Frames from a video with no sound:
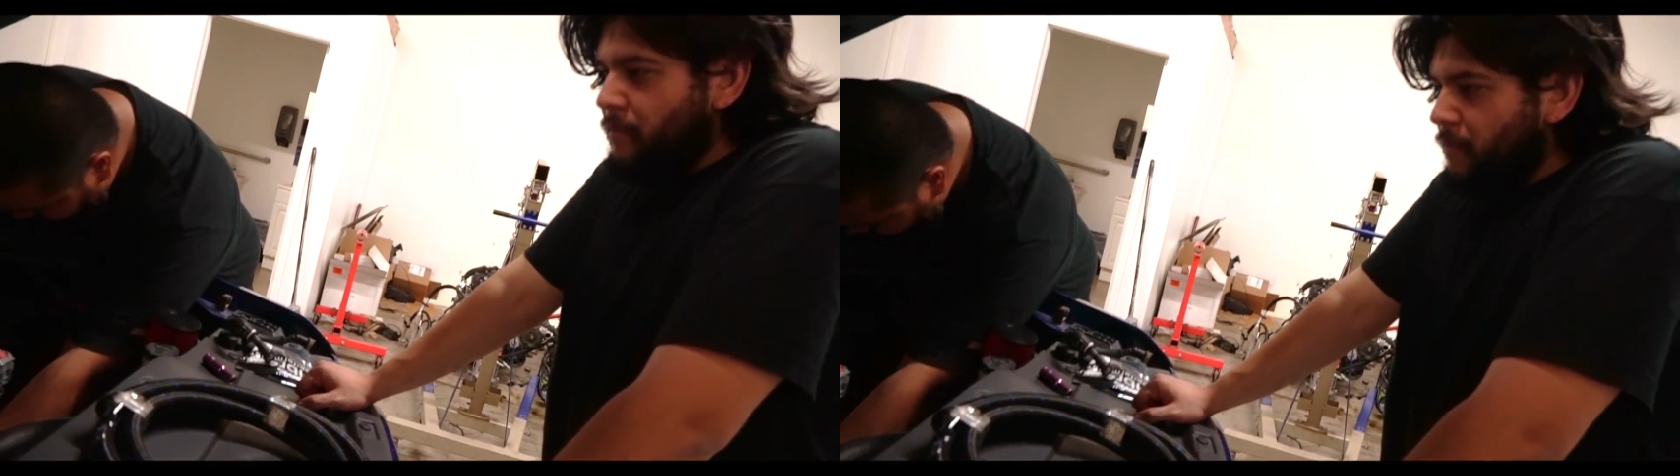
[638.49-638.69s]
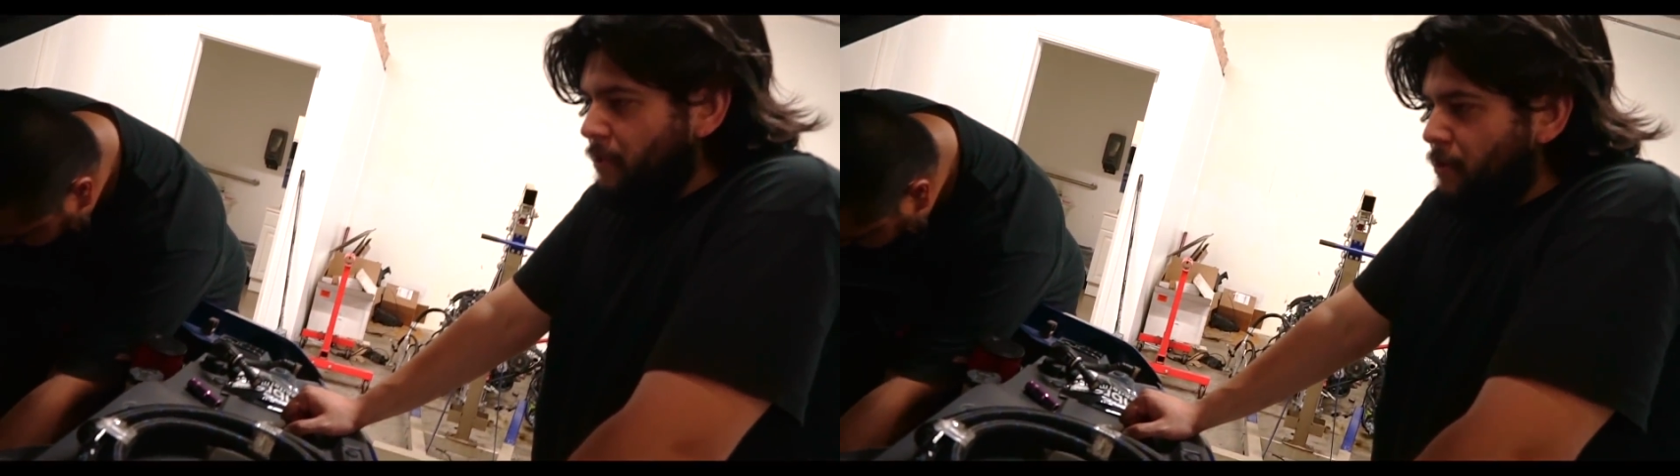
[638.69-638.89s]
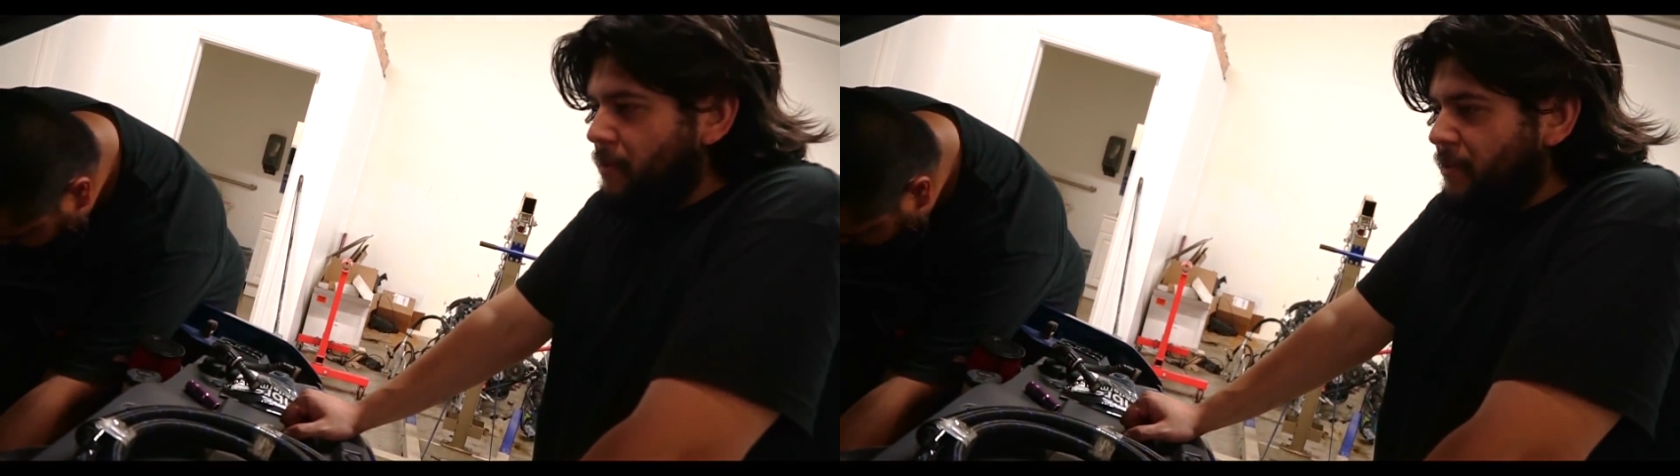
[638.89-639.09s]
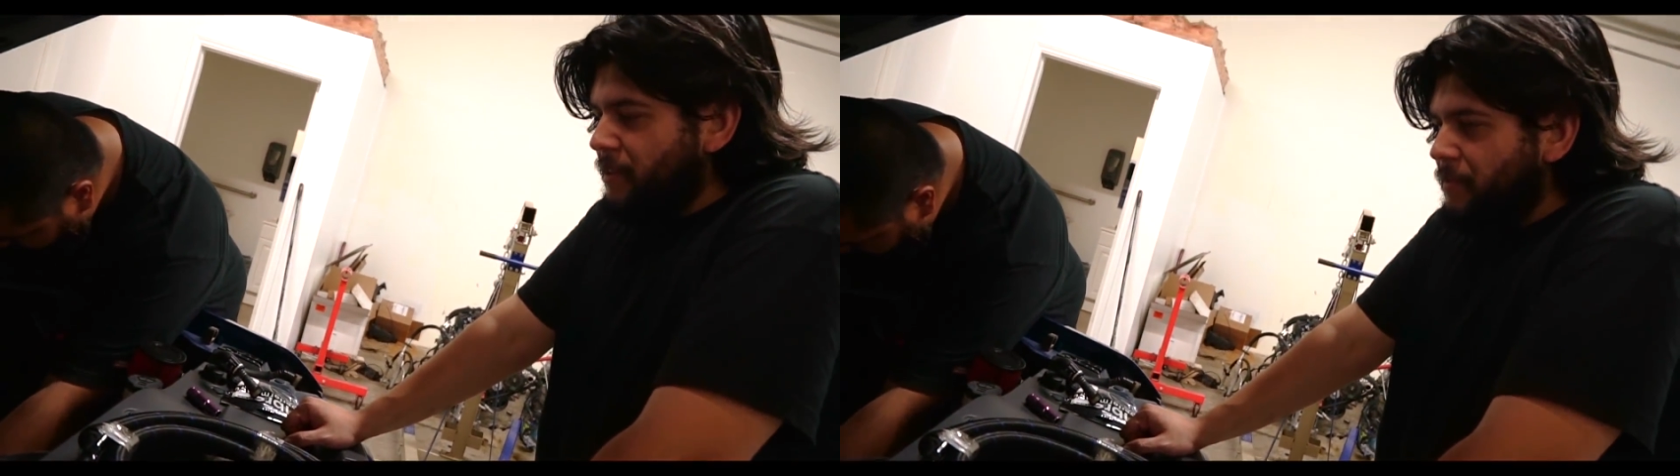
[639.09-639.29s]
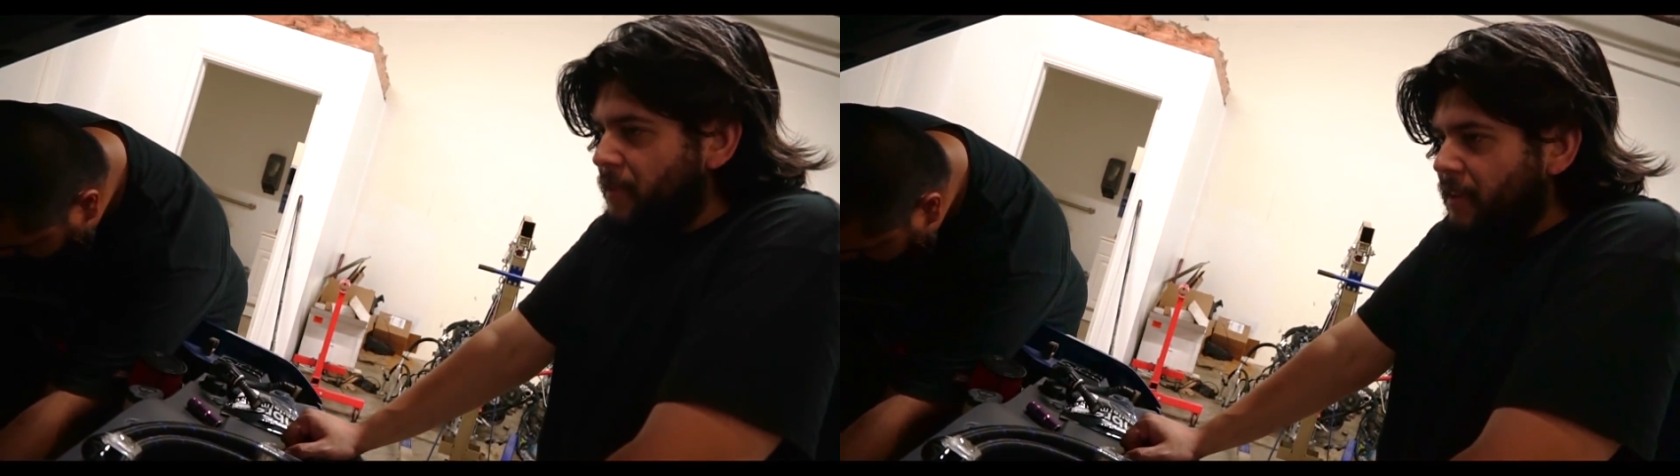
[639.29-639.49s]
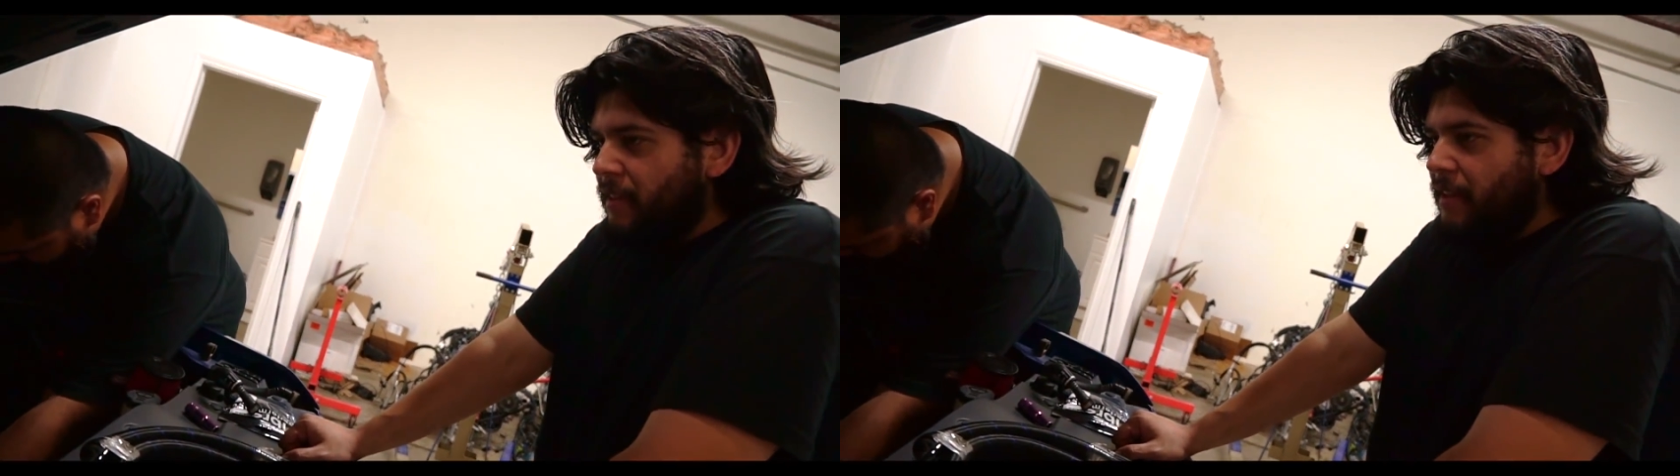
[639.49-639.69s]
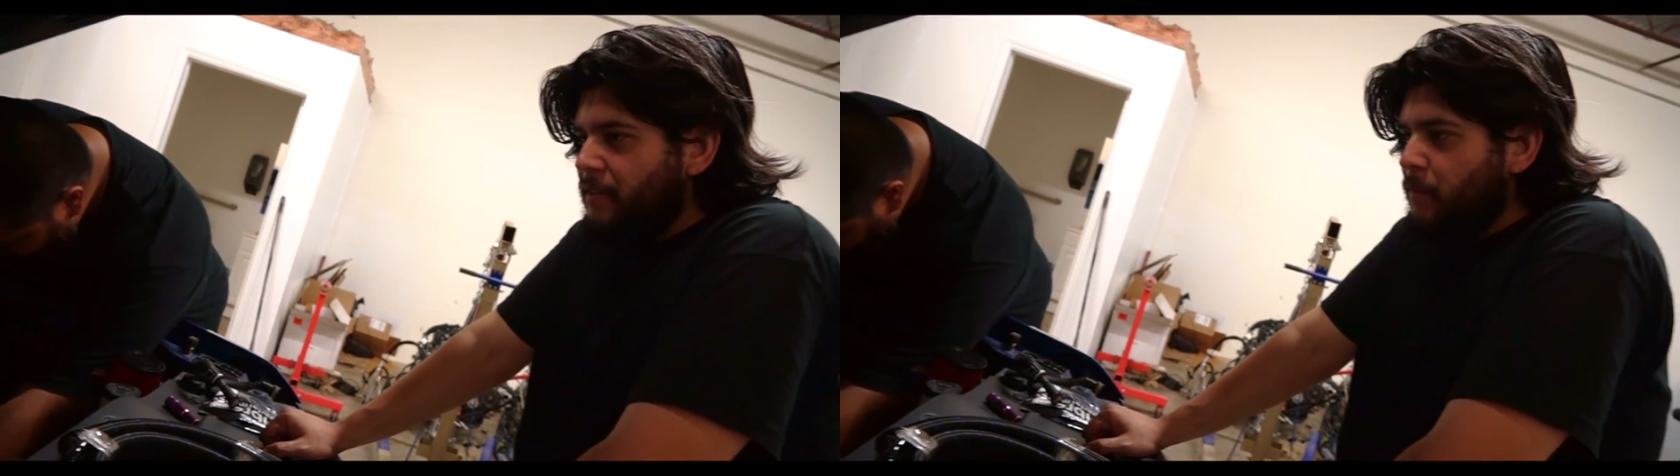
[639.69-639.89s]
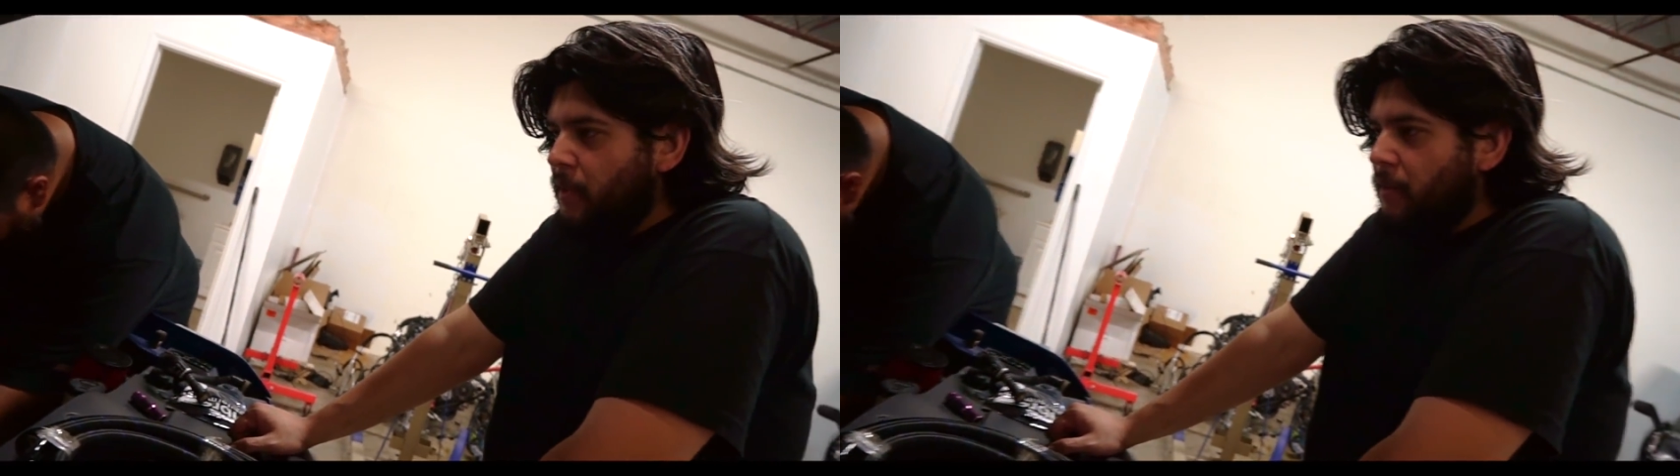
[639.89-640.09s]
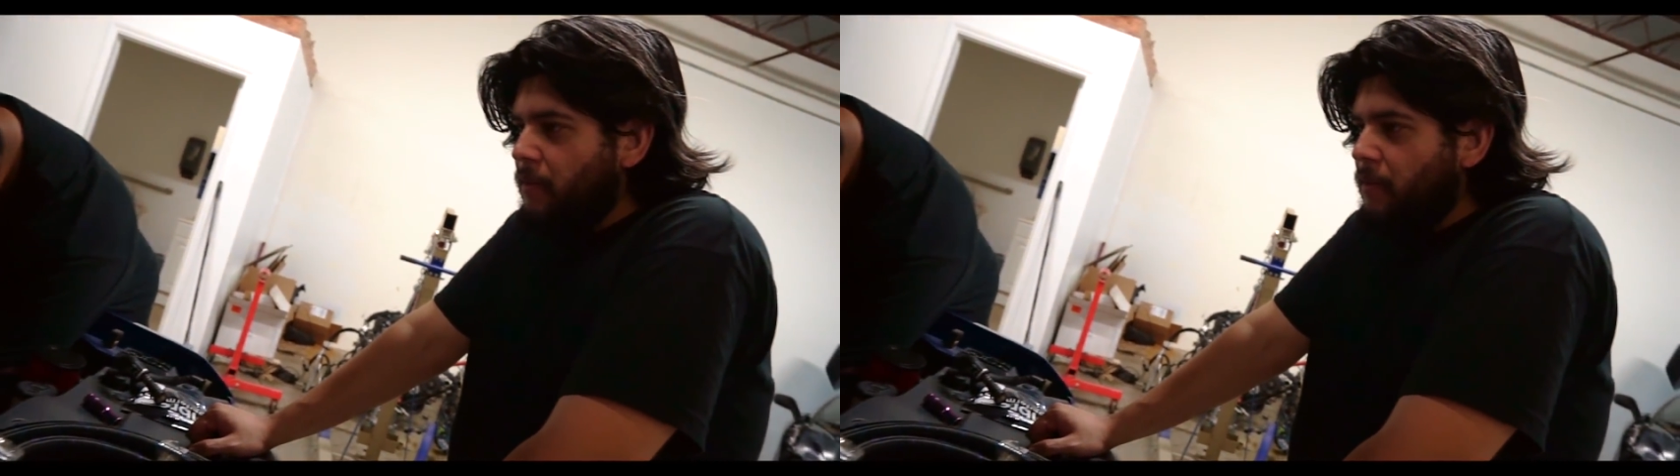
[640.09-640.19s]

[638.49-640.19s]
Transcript: going until it let something